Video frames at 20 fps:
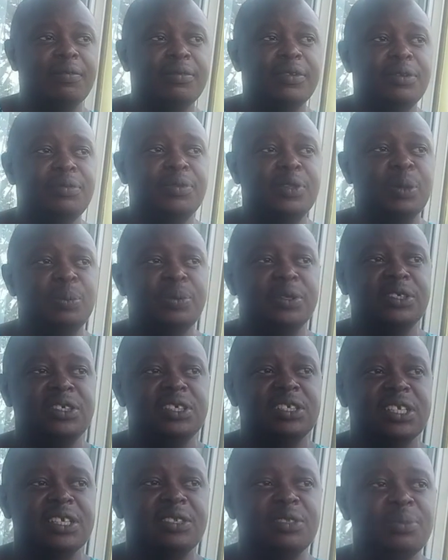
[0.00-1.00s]
If the
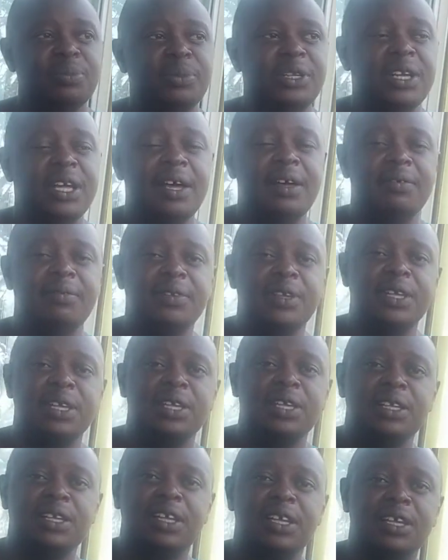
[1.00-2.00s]
patient has been having
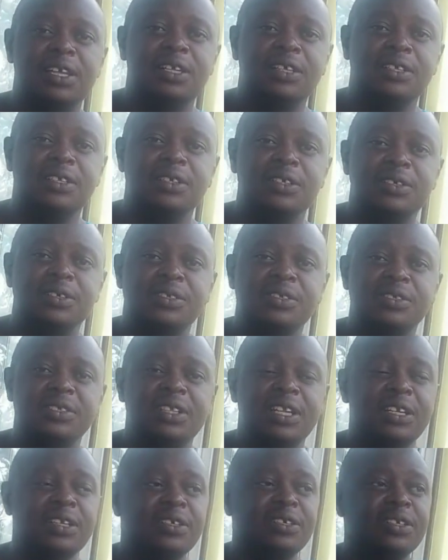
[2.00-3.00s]

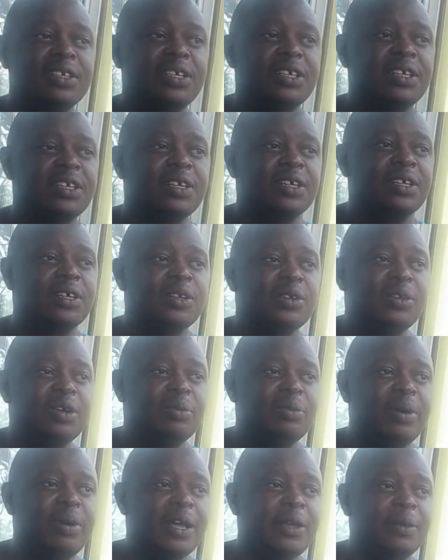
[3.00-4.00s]
constant
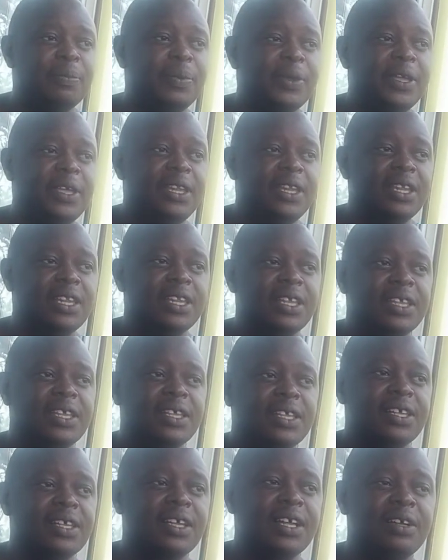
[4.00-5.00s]
lower back pain,
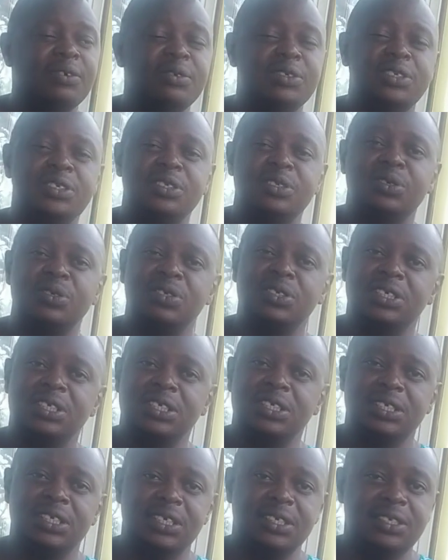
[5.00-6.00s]
which is not
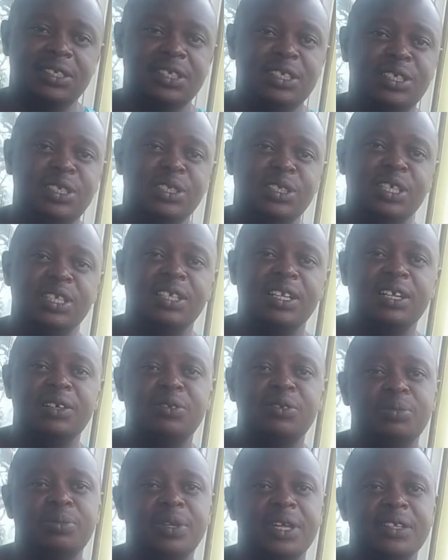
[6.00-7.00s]
radiating, then that
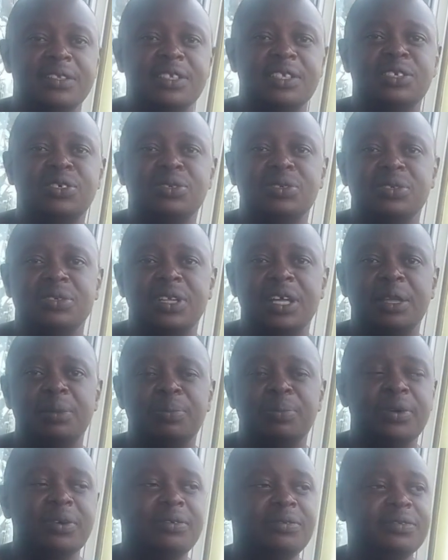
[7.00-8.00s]
would be a central type
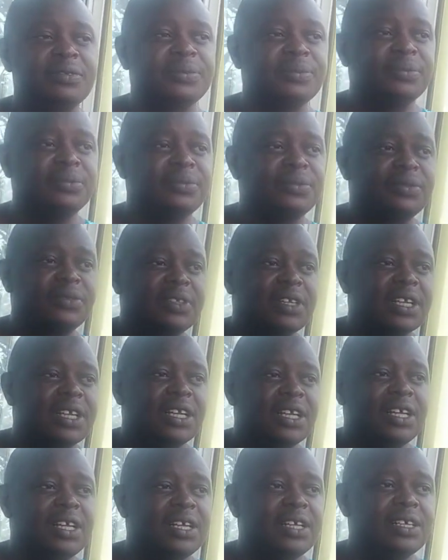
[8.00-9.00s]
of
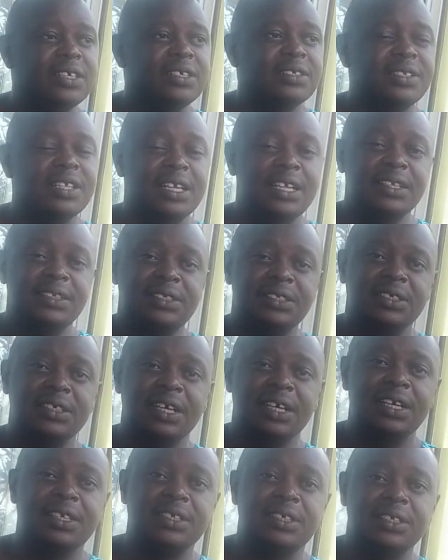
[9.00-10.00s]

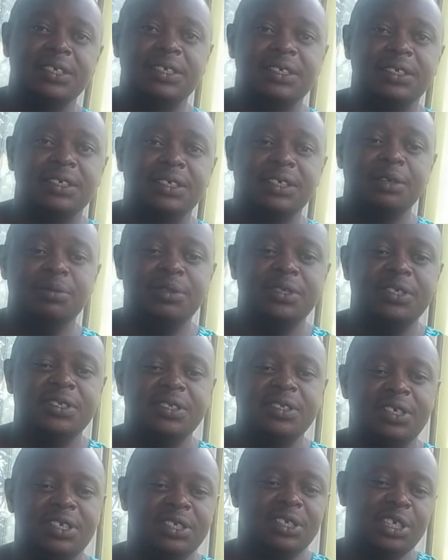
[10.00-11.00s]
sciatica. If it
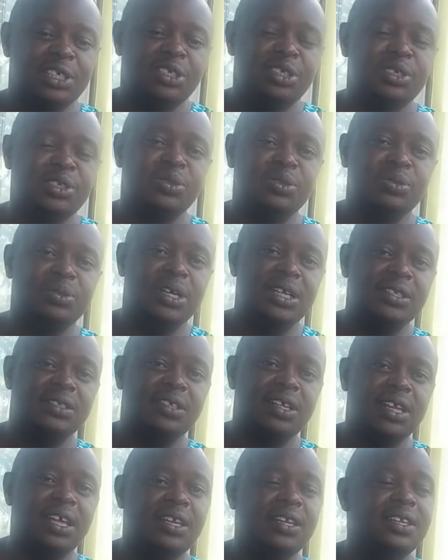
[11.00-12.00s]
is radiating to one
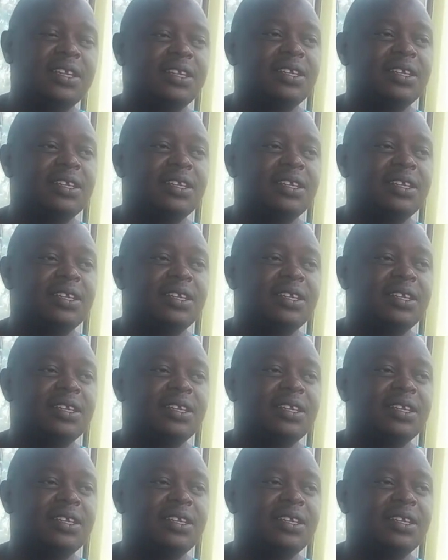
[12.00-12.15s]
side,